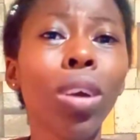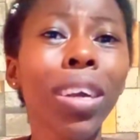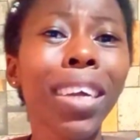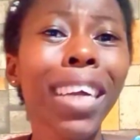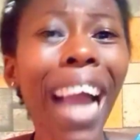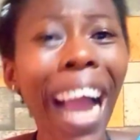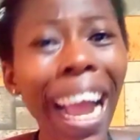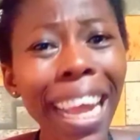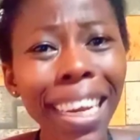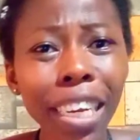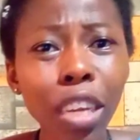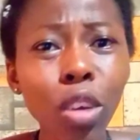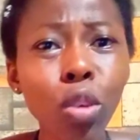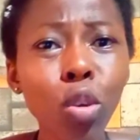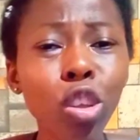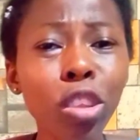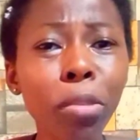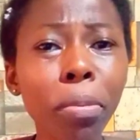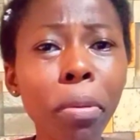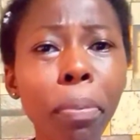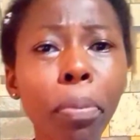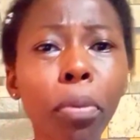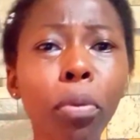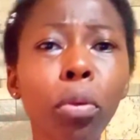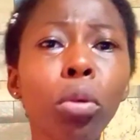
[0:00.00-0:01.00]
guiding those
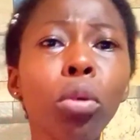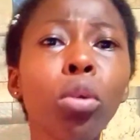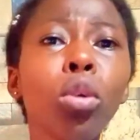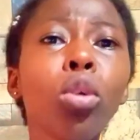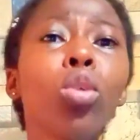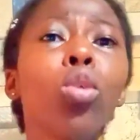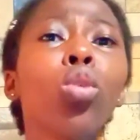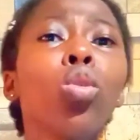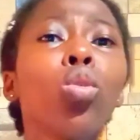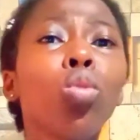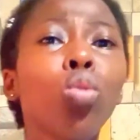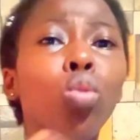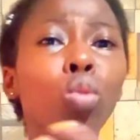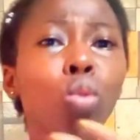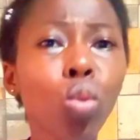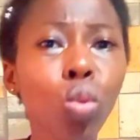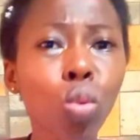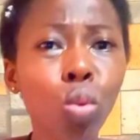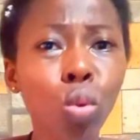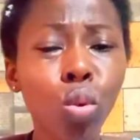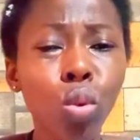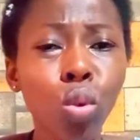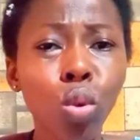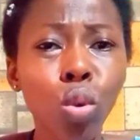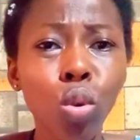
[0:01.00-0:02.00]
people
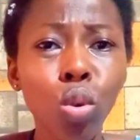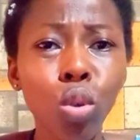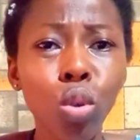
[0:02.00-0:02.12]
to